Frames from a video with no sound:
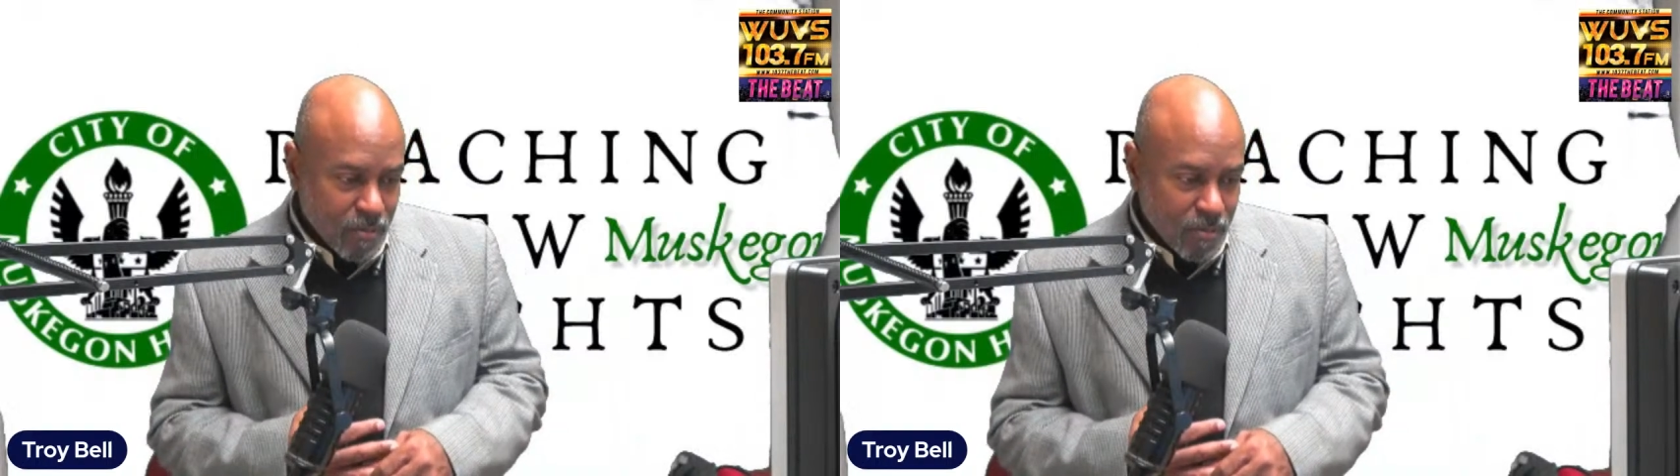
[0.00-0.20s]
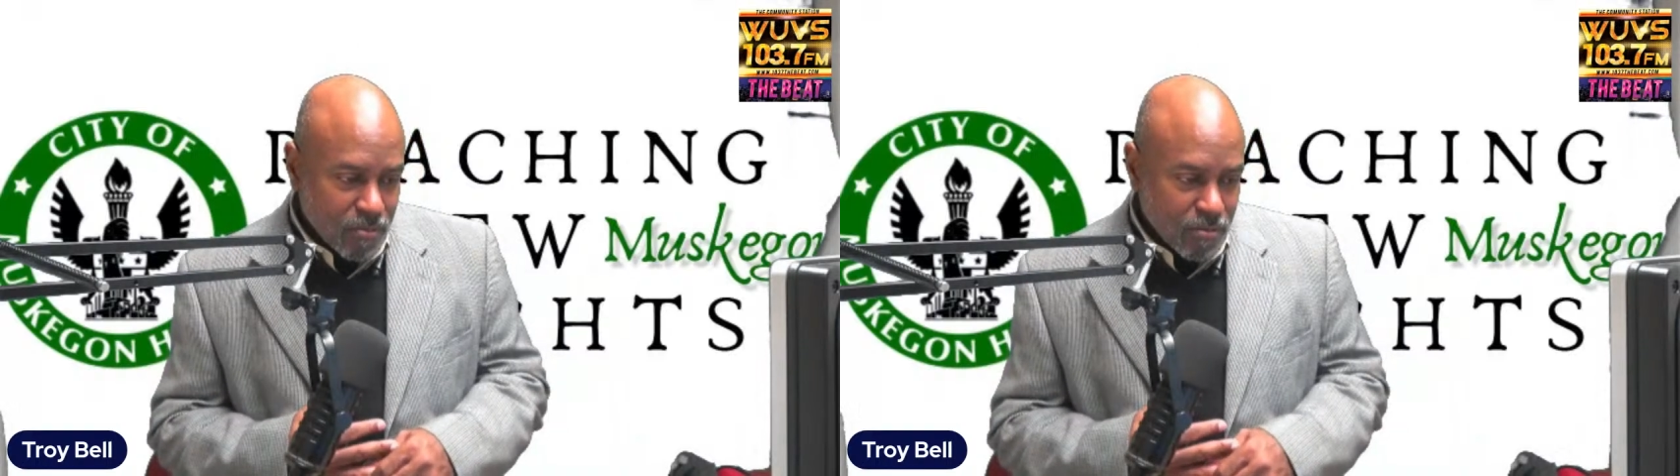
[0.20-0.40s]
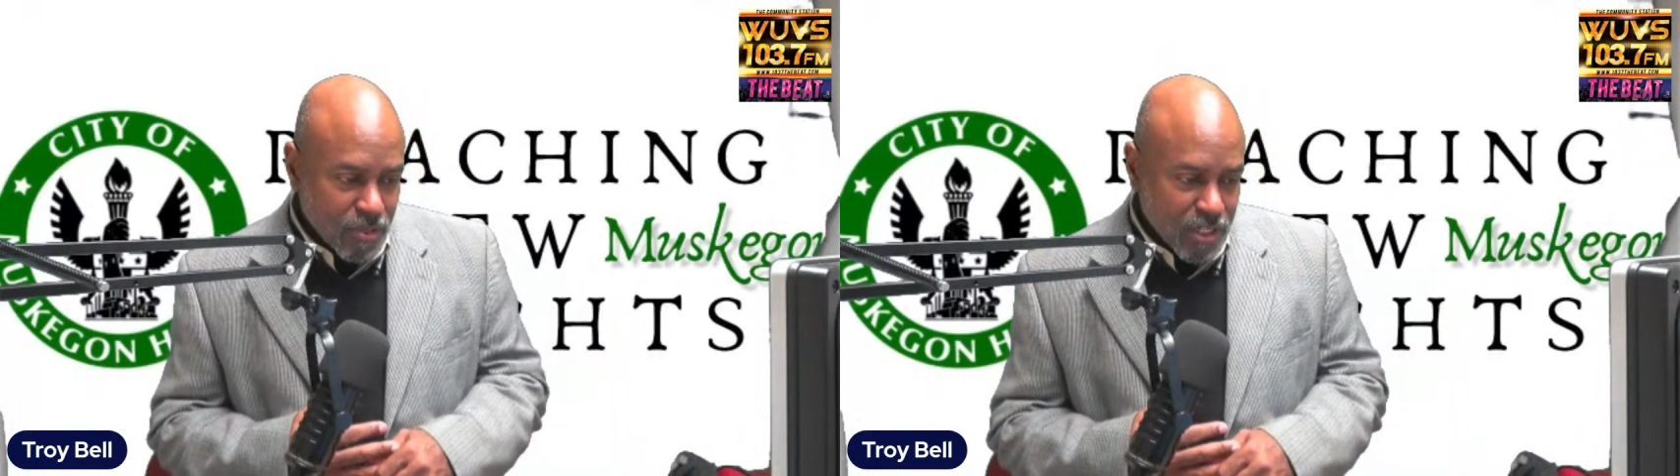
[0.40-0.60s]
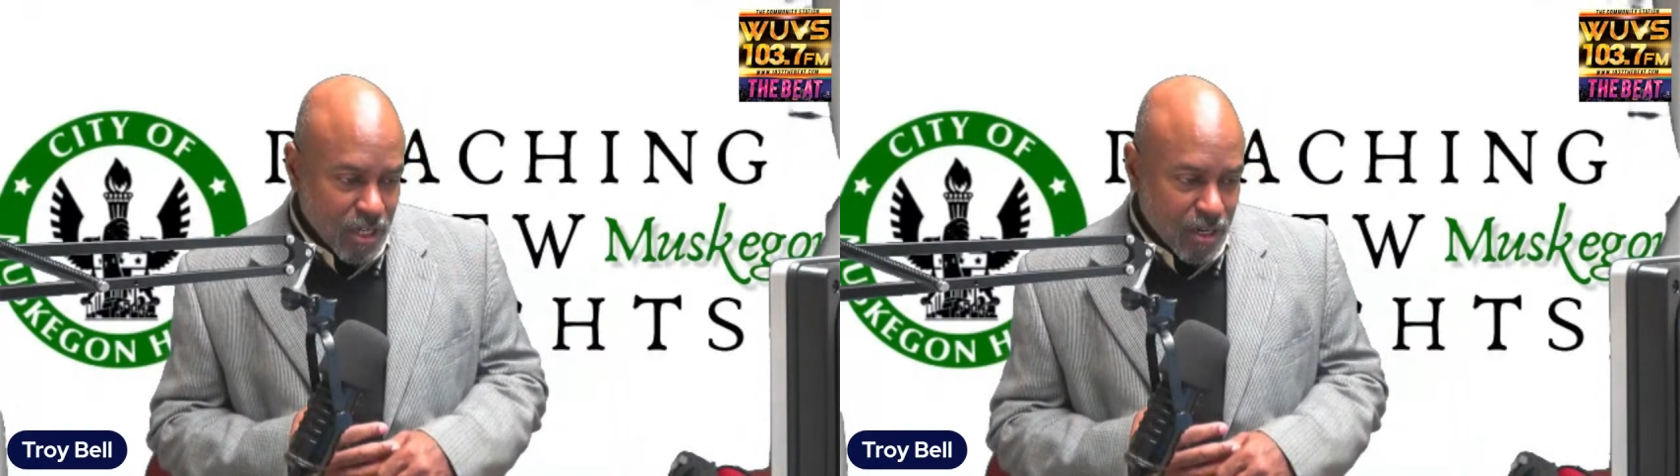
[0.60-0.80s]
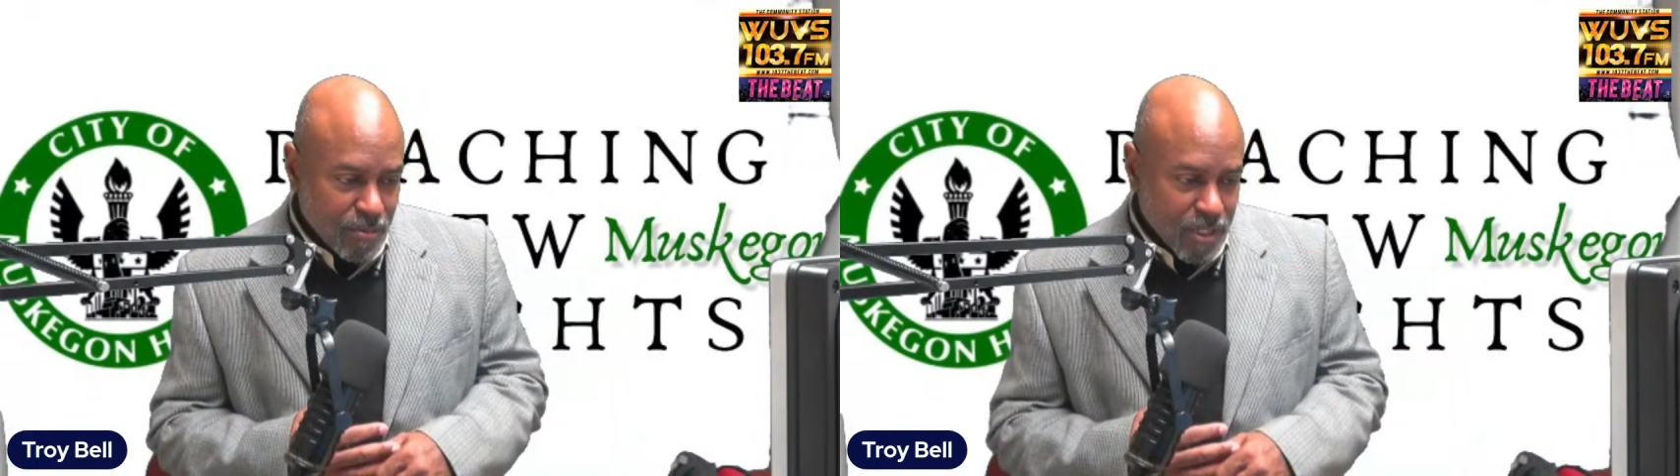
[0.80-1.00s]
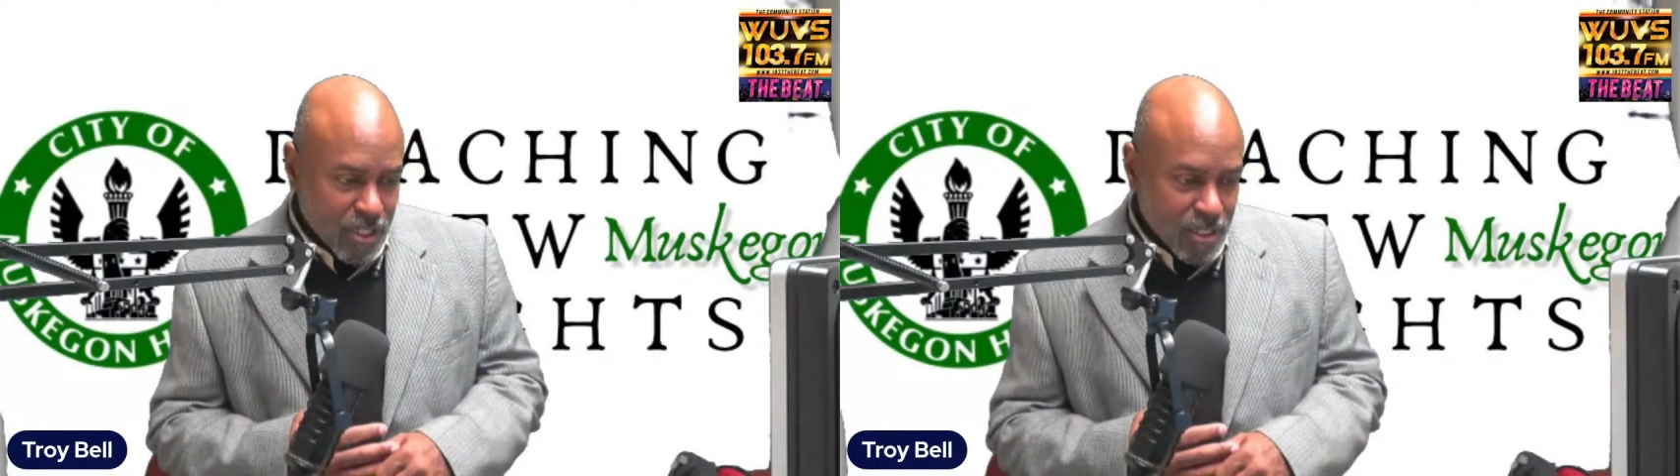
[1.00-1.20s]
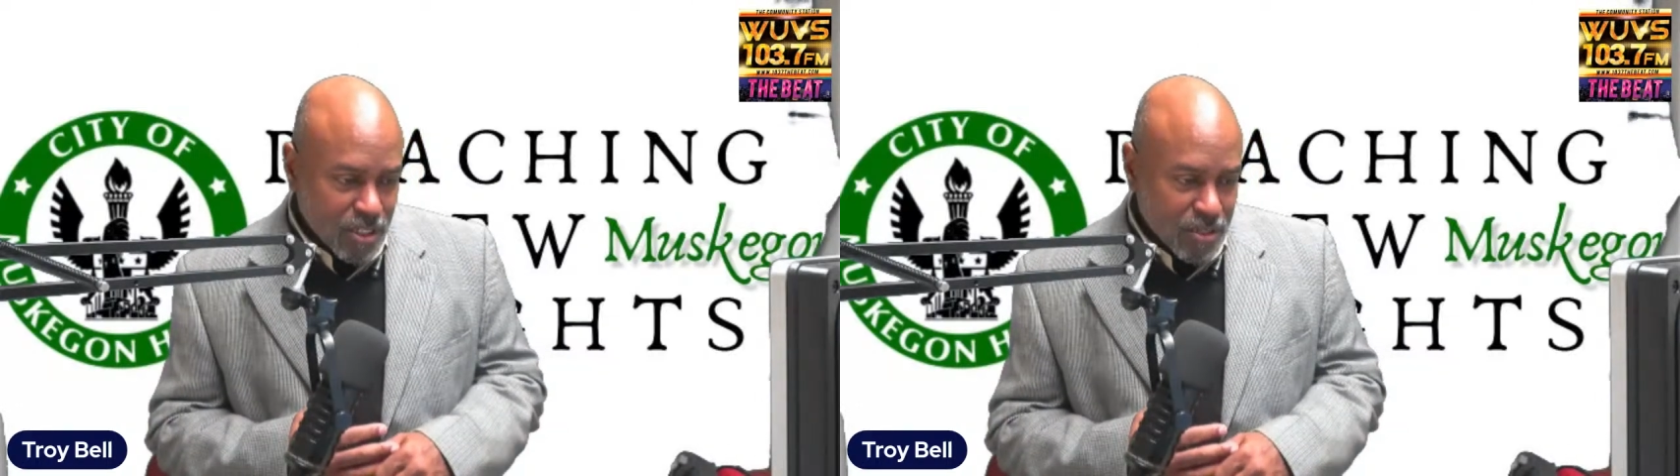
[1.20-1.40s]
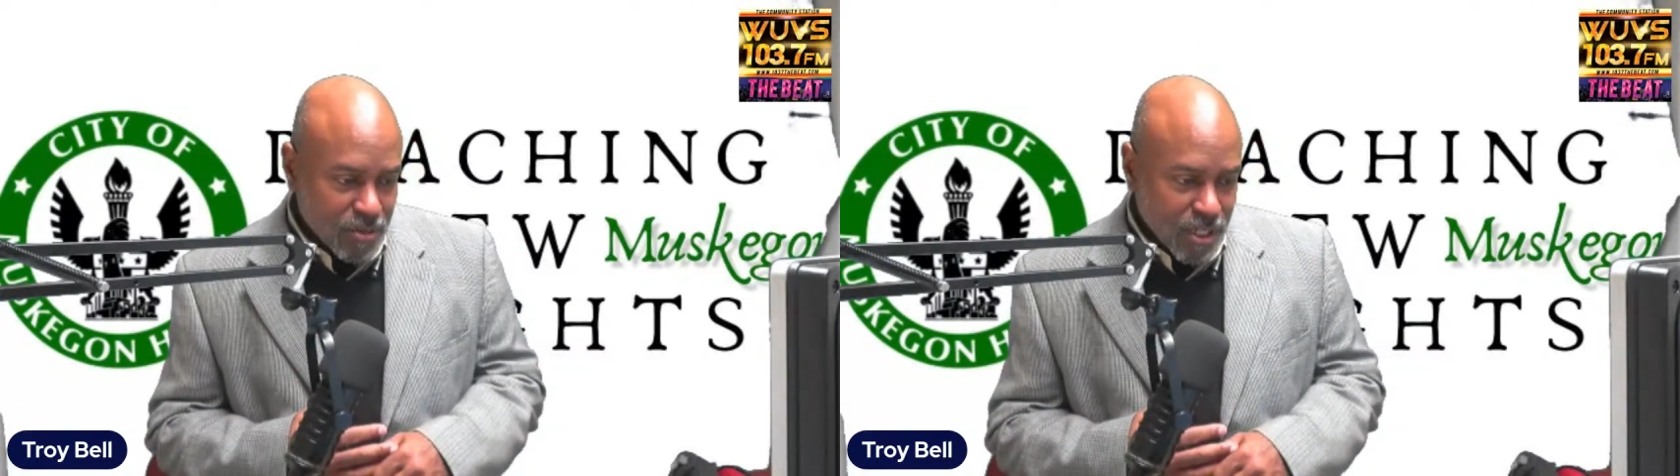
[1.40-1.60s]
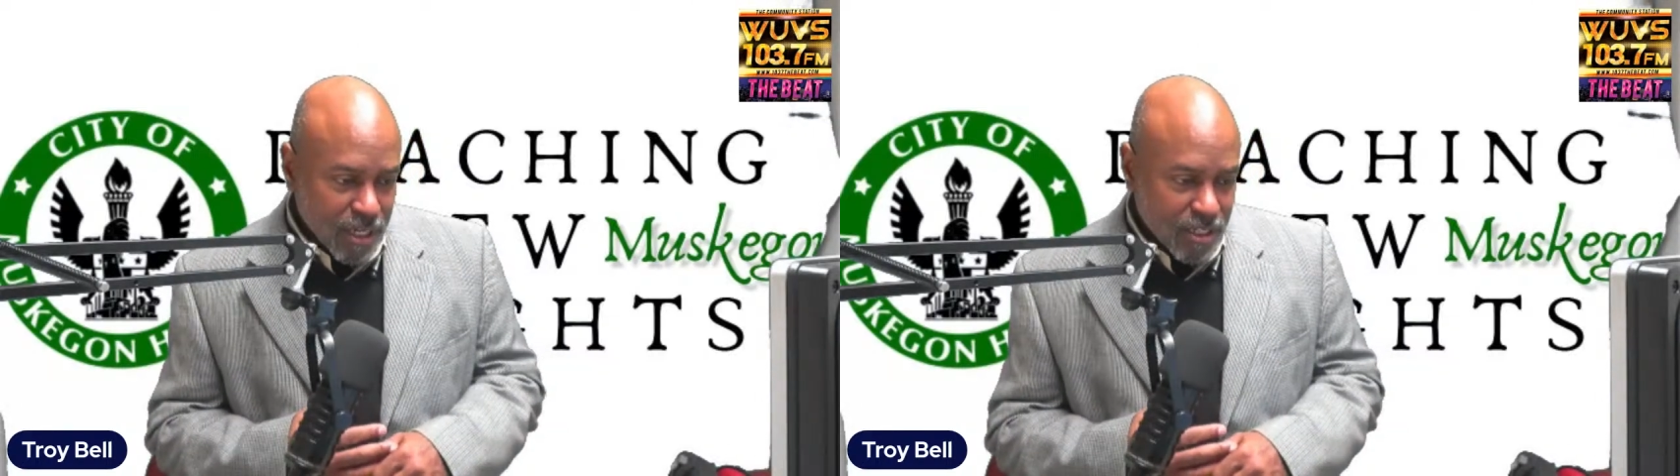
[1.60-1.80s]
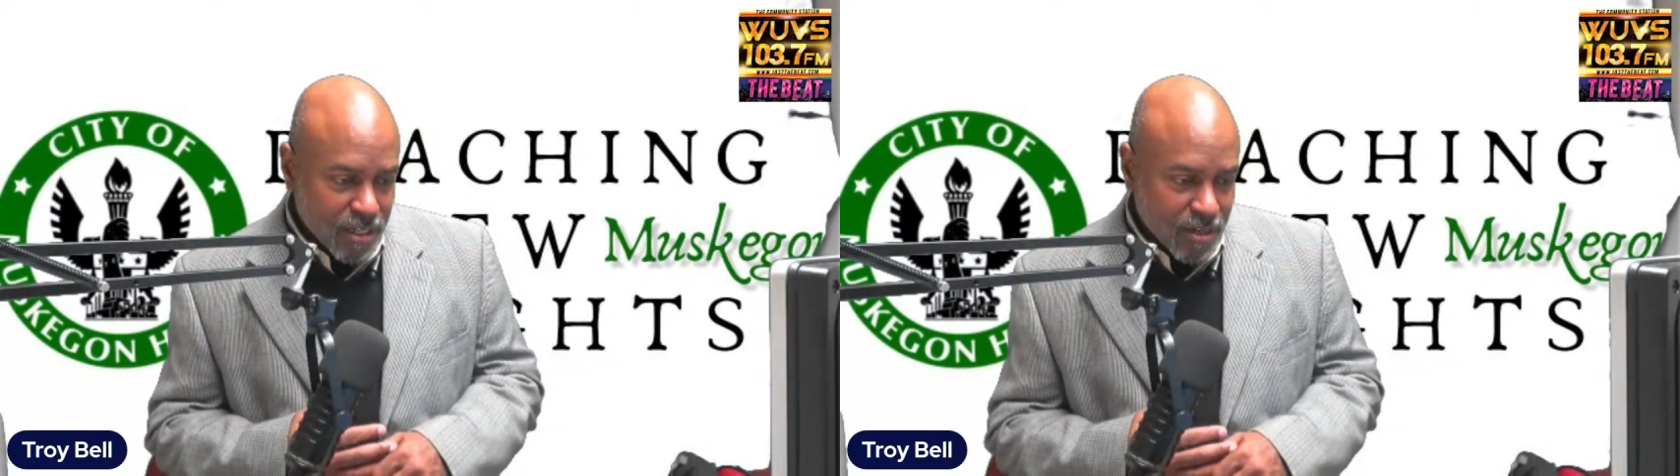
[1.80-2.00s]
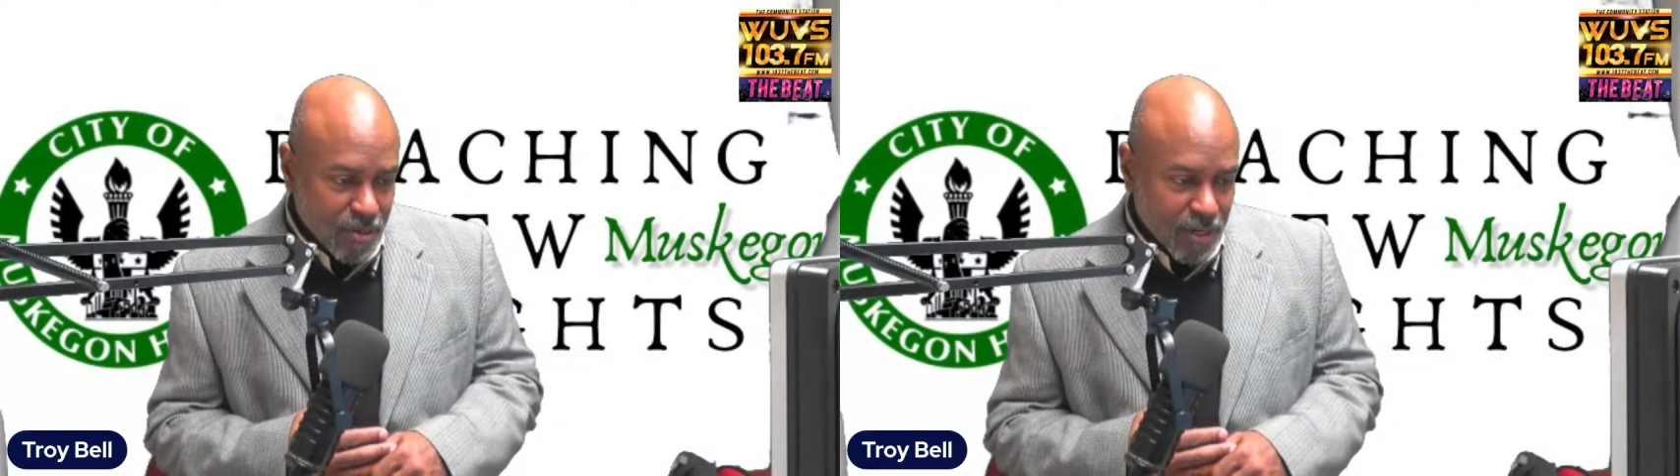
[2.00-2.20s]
Miss Aubrey said she was asking about